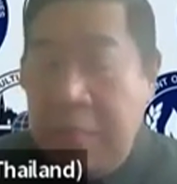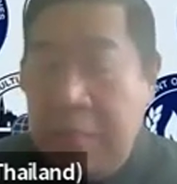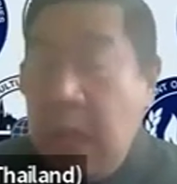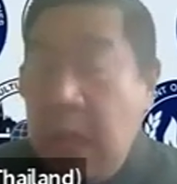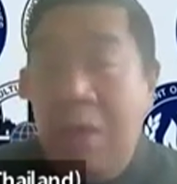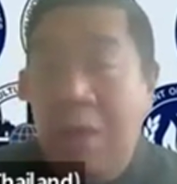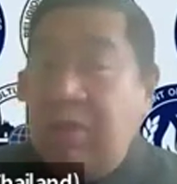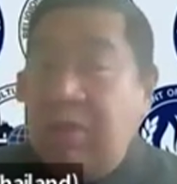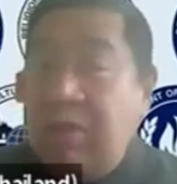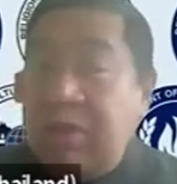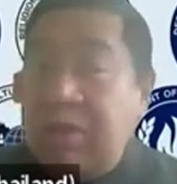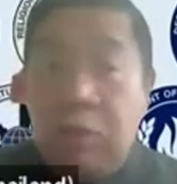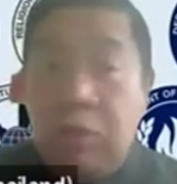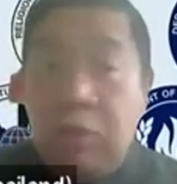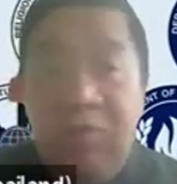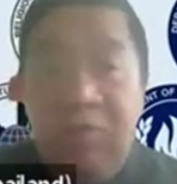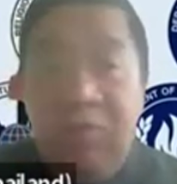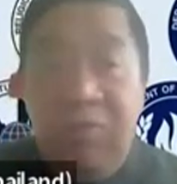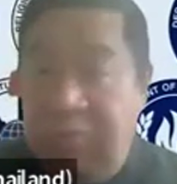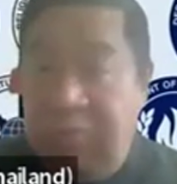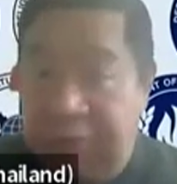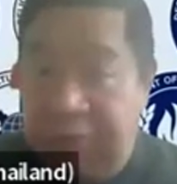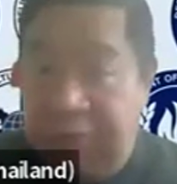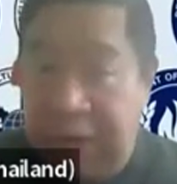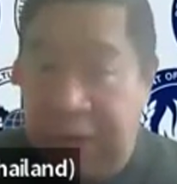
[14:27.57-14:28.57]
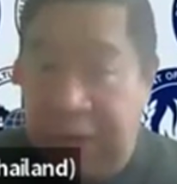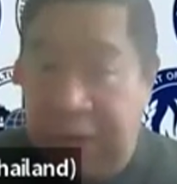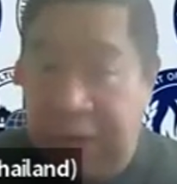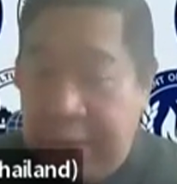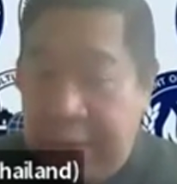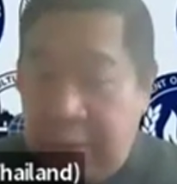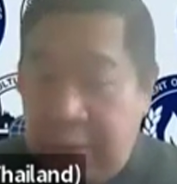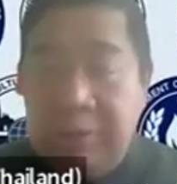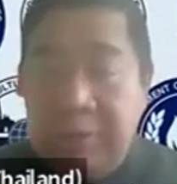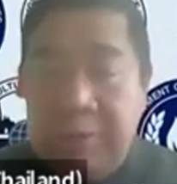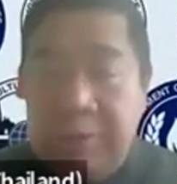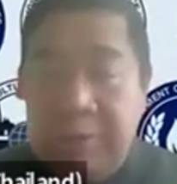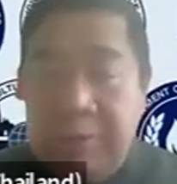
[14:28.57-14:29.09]
So very good
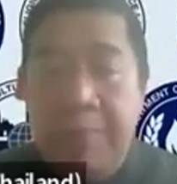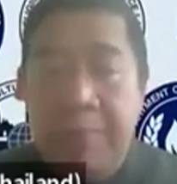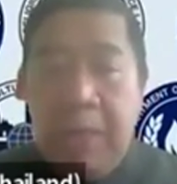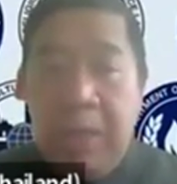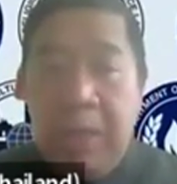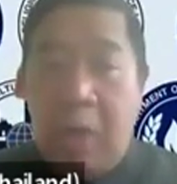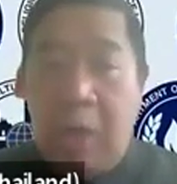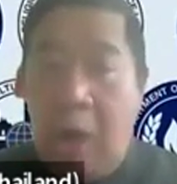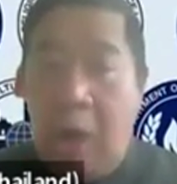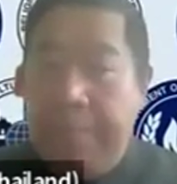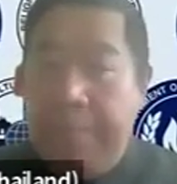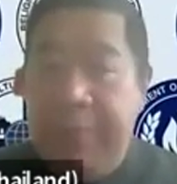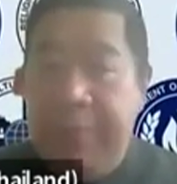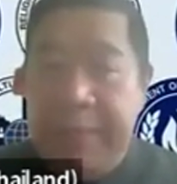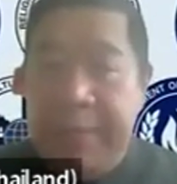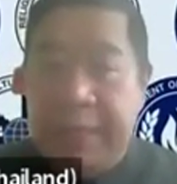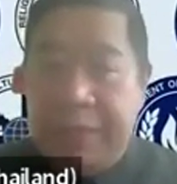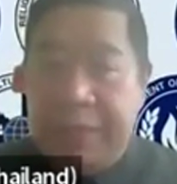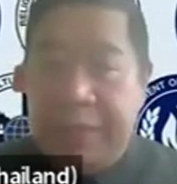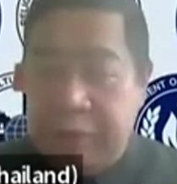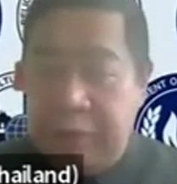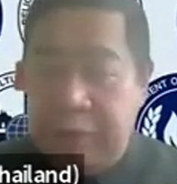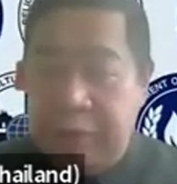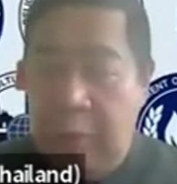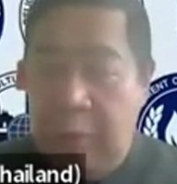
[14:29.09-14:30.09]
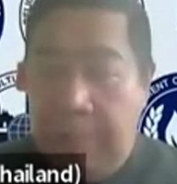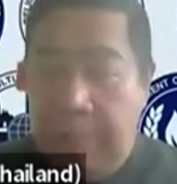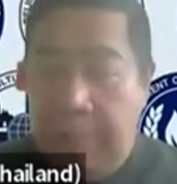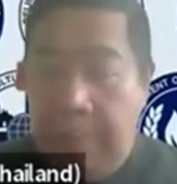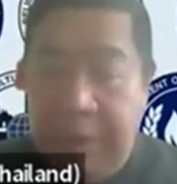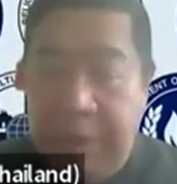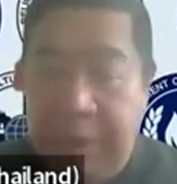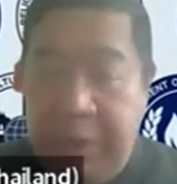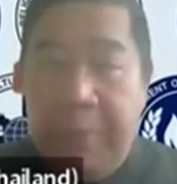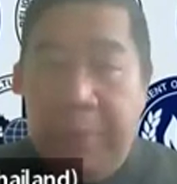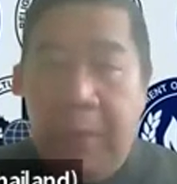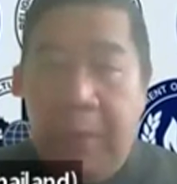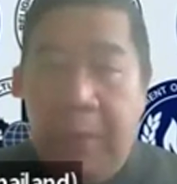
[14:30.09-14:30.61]
combination of
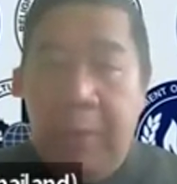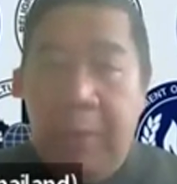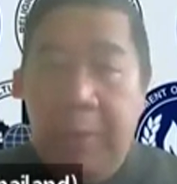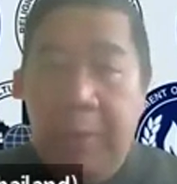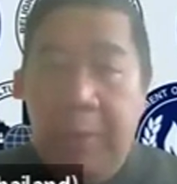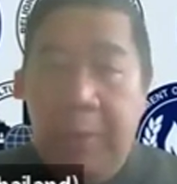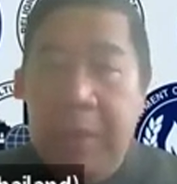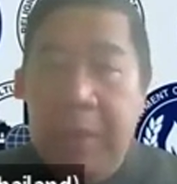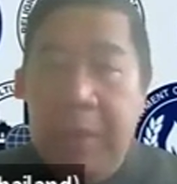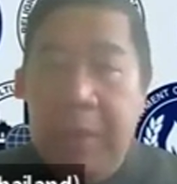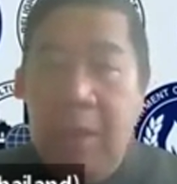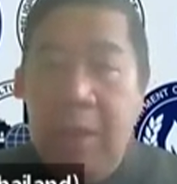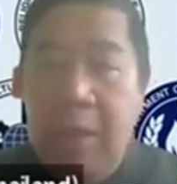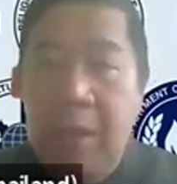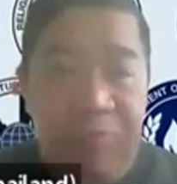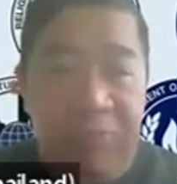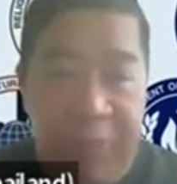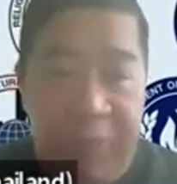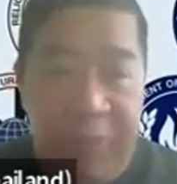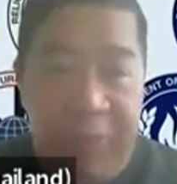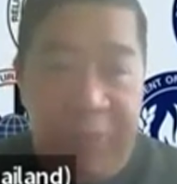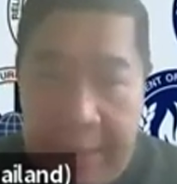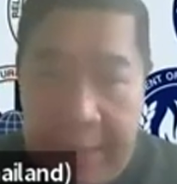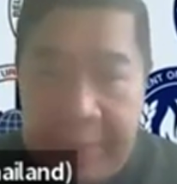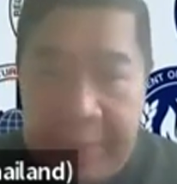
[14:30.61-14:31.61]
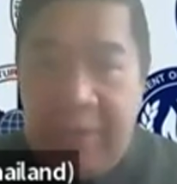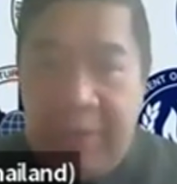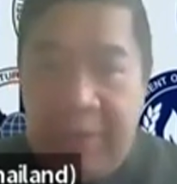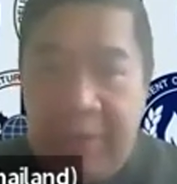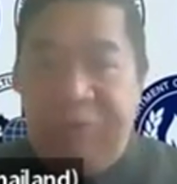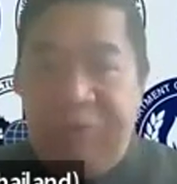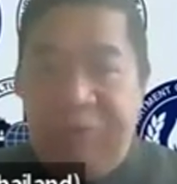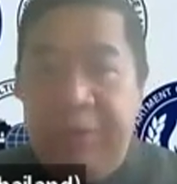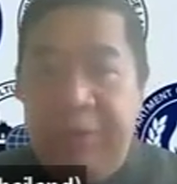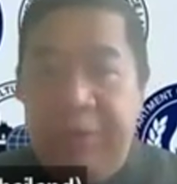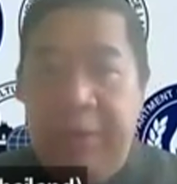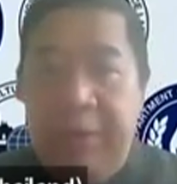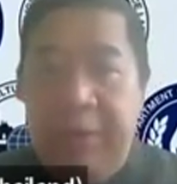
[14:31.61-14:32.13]
people, very different
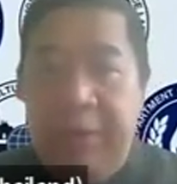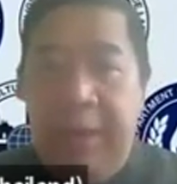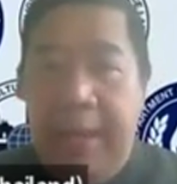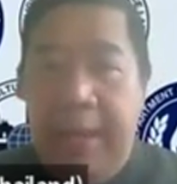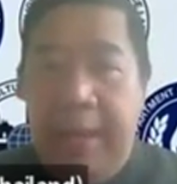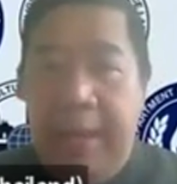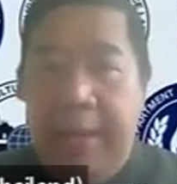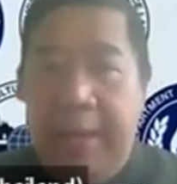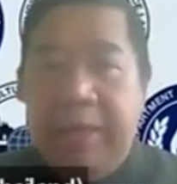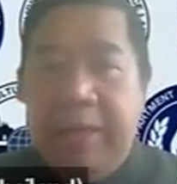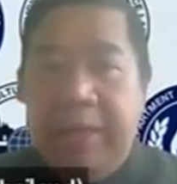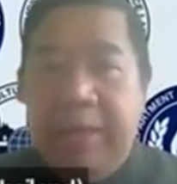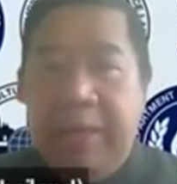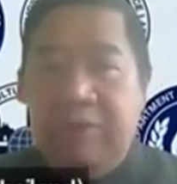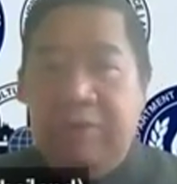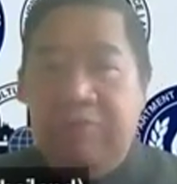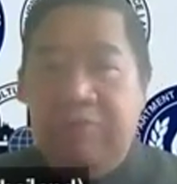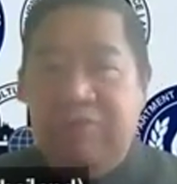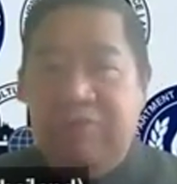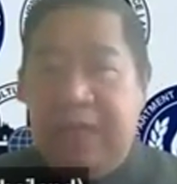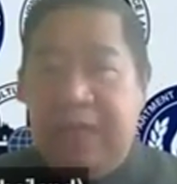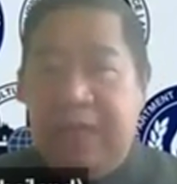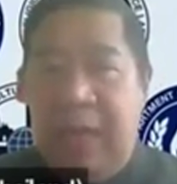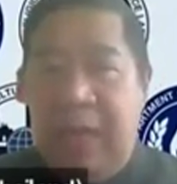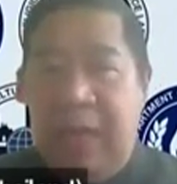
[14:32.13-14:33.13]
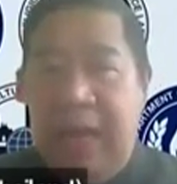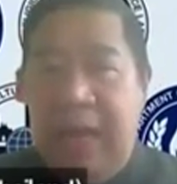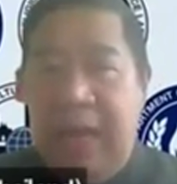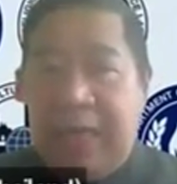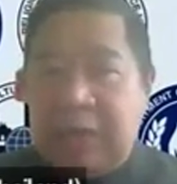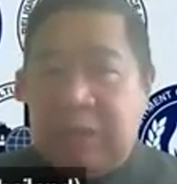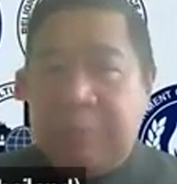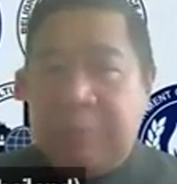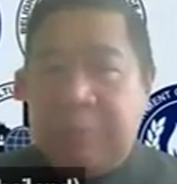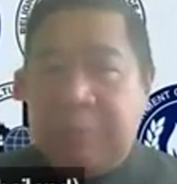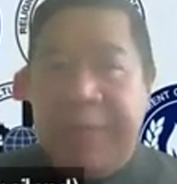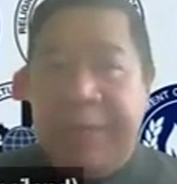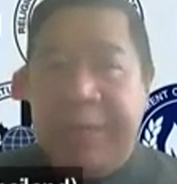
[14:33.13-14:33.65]
areas of
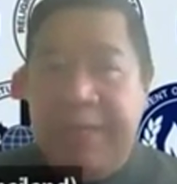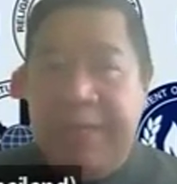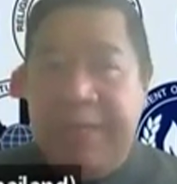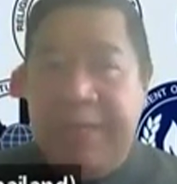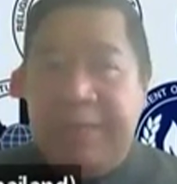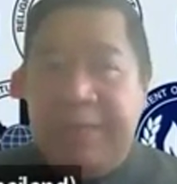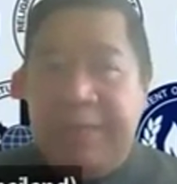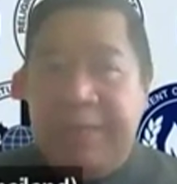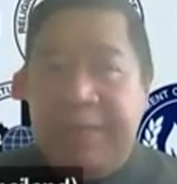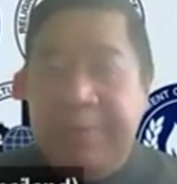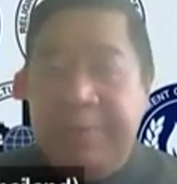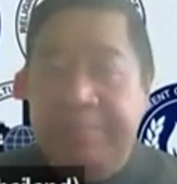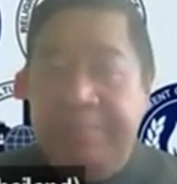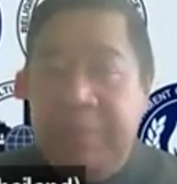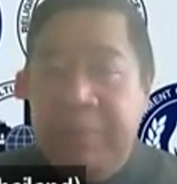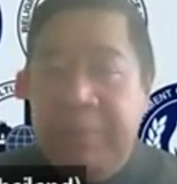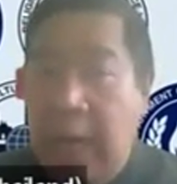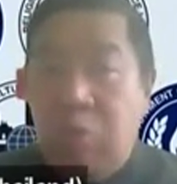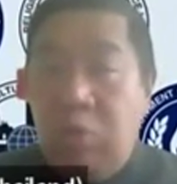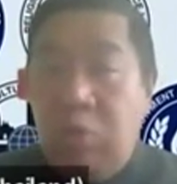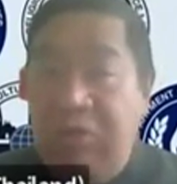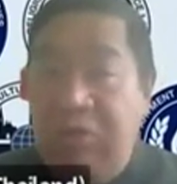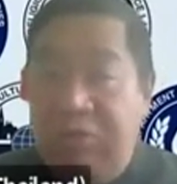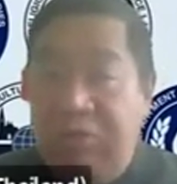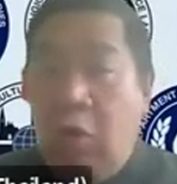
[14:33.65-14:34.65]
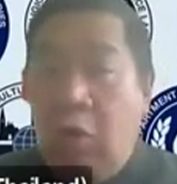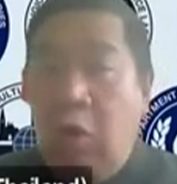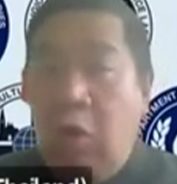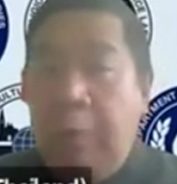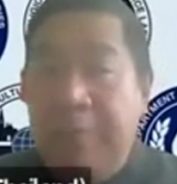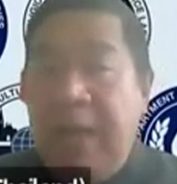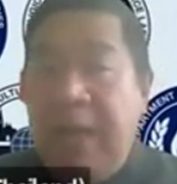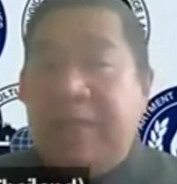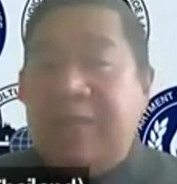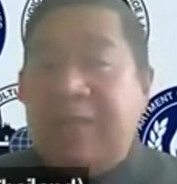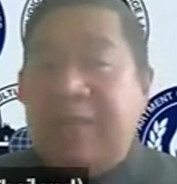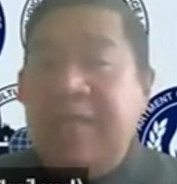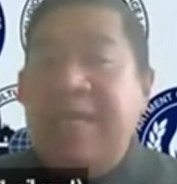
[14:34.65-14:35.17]
expertise, and we formed a
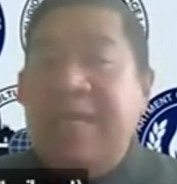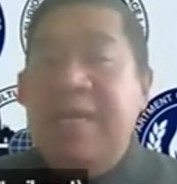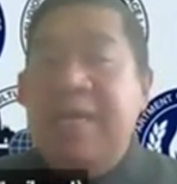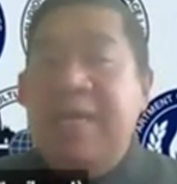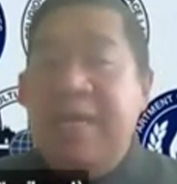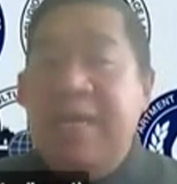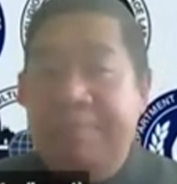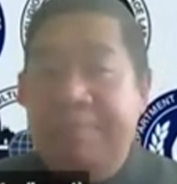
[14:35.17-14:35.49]
team